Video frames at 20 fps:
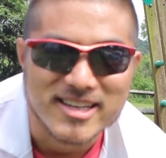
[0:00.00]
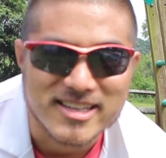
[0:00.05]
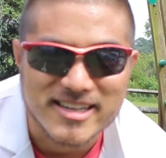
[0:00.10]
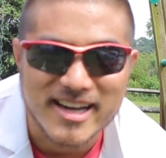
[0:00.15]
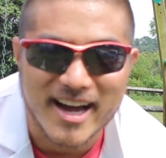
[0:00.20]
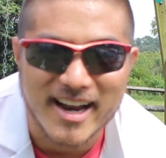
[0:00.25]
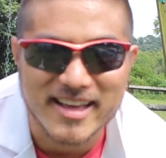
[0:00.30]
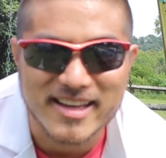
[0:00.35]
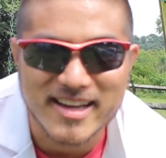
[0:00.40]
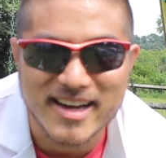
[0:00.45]

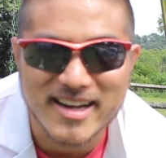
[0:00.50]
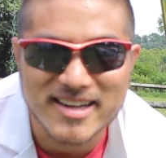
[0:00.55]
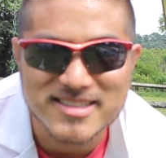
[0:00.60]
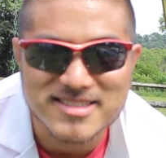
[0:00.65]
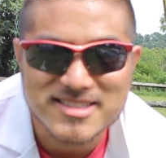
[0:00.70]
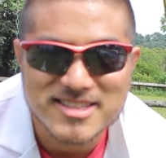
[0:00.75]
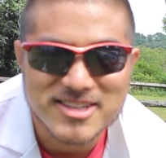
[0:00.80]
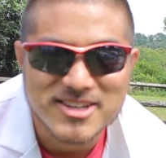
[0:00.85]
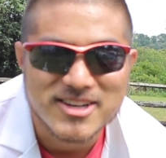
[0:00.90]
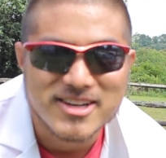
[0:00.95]
Got it,
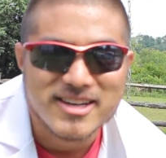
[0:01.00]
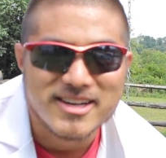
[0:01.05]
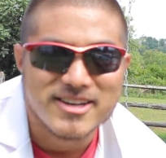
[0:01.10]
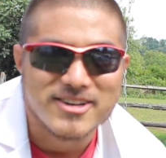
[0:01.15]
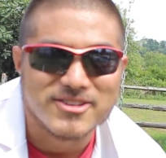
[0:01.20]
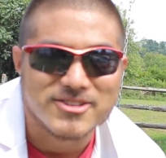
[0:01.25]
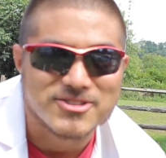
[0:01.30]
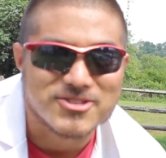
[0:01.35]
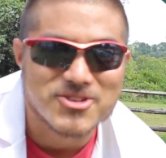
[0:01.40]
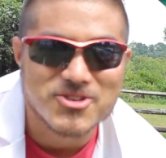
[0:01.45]
guys?
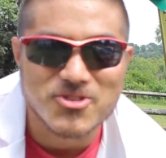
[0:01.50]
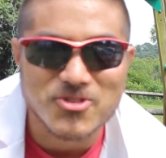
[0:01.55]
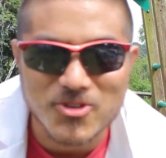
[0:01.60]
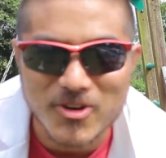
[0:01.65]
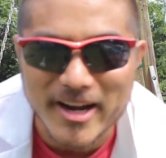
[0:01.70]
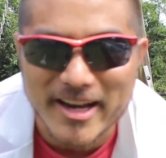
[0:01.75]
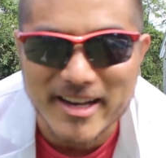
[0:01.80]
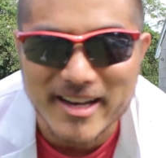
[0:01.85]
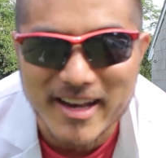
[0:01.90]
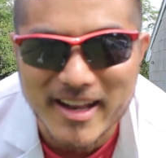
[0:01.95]
It was
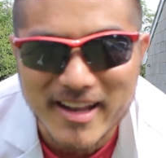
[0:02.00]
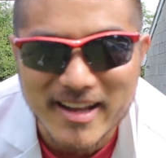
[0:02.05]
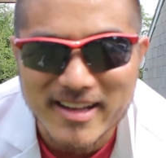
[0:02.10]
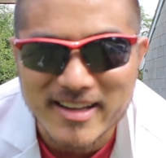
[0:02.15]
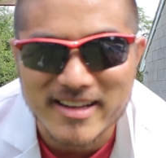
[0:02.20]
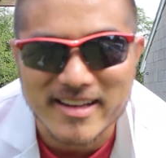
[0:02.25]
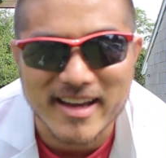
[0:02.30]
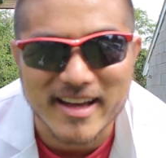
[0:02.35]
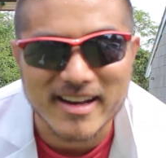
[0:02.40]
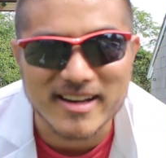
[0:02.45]
great
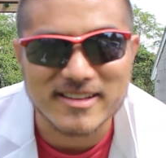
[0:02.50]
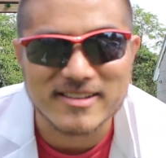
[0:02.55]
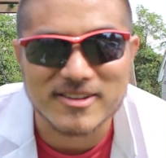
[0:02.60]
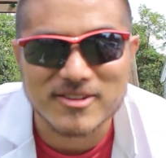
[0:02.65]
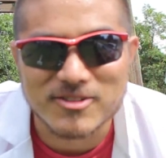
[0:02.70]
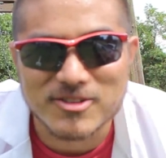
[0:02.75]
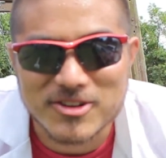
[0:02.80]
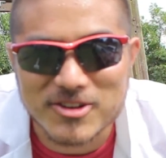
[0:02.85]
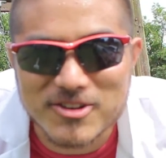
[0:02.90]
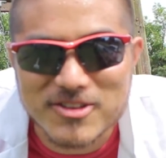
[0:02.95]
getting to
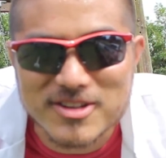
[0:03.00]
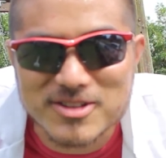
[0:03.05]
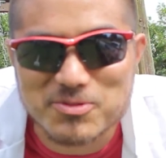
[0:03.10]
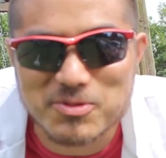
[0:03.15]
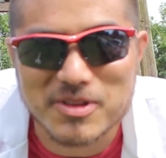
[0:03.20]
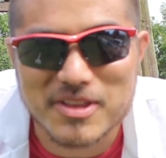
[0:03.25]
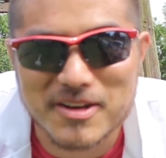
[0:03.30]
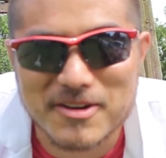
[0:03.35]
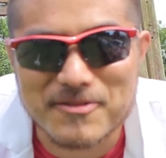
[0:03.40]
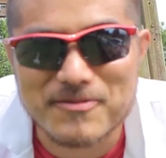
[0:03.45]
do this
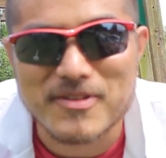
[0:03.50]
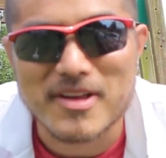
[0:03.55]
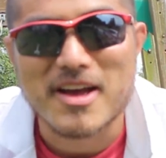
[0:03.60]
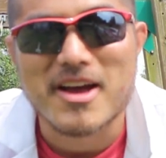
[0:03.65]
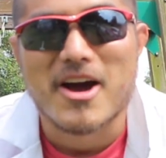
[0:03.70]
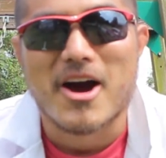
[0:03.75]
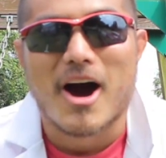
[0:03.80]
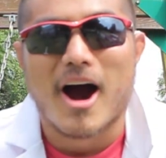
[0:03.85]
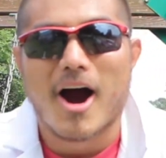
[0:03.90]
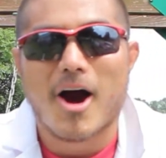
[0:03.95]
with you.
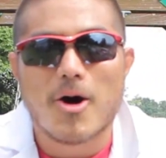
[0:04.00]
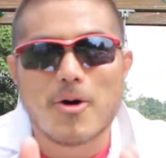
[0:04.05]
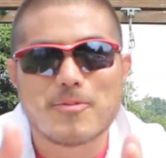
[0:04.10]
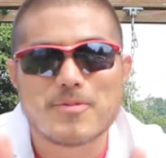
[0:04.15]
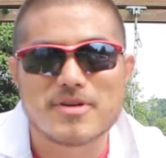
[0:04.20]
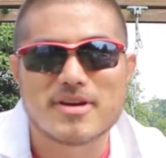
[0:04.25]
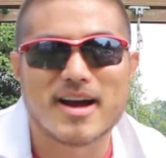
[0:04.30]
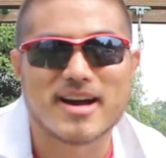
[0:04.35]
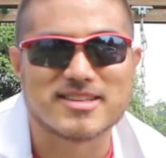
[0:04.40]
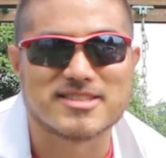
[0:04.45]
I hope
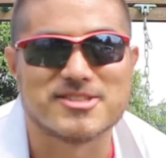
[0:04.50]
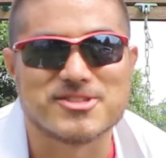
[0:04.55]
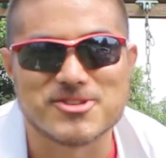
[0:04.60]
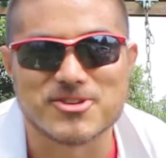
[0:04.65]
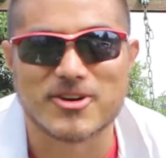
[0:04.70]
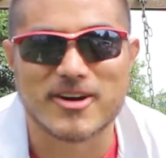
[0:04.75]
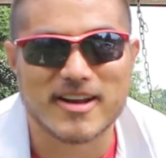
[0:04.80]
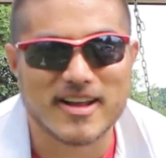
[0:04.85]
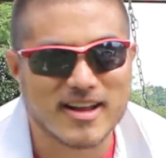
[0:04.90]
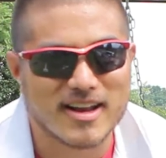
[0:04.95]
you guys
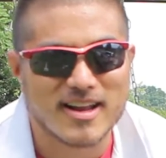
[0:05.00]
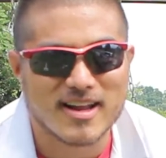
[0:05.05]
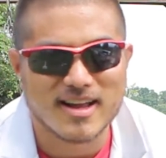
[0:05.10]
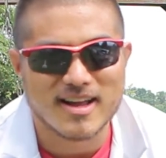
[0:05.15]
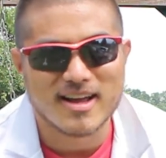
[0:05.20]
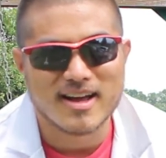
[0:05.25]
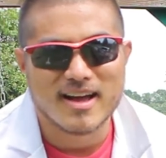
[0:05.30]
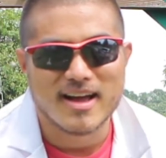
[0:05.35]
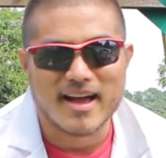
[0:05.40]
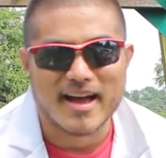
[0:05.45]
enjoyed it,
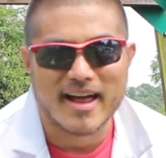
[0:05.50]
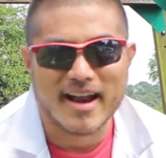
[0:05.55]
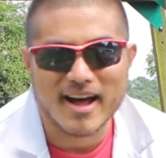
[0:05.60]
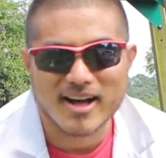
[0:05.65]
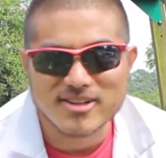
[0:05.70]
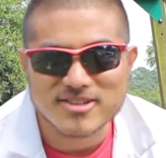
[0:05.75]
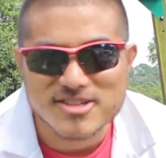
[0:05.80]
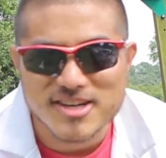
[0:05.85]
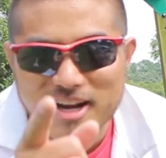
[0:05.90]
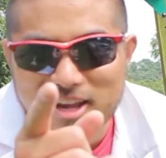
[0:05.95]
and
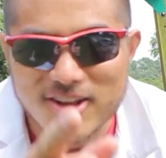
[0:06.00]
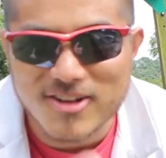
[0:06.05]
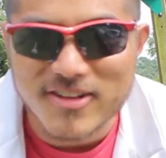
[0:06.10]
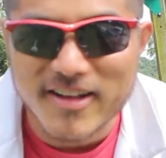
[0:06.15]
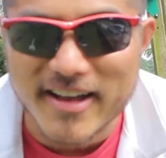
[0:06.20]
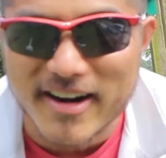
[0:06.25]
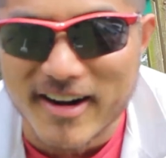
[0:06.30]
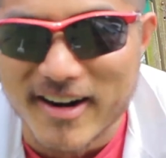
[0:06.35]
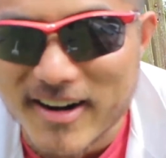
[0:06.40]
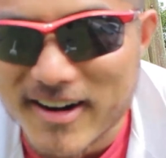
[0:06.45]
I'll check you
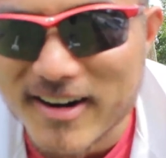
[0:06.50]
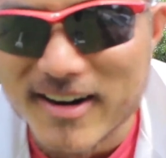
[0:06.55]
later.